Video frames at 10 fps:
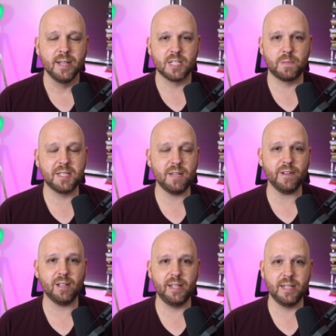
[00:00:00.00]

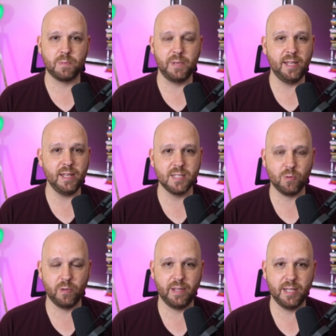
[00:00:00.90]
Specifically, this
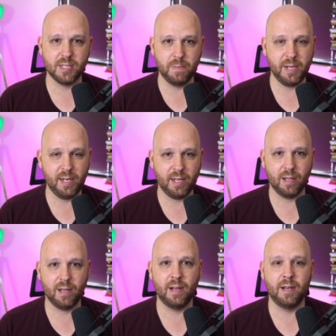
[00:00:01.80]
begins with his meeting